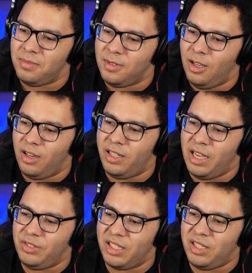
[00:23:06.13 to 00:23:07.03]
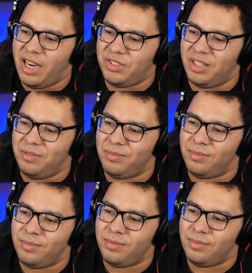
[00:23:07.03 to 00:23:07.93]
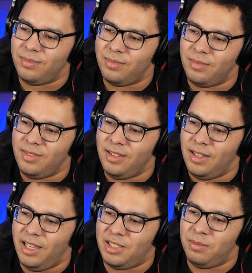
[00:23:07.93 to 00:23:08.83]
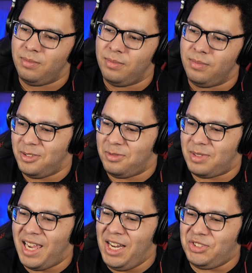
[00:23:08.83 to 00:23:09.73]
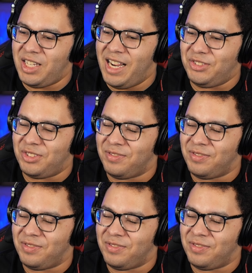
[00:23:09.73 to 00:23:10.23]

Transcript: Okay, that was actually accident. That is ass!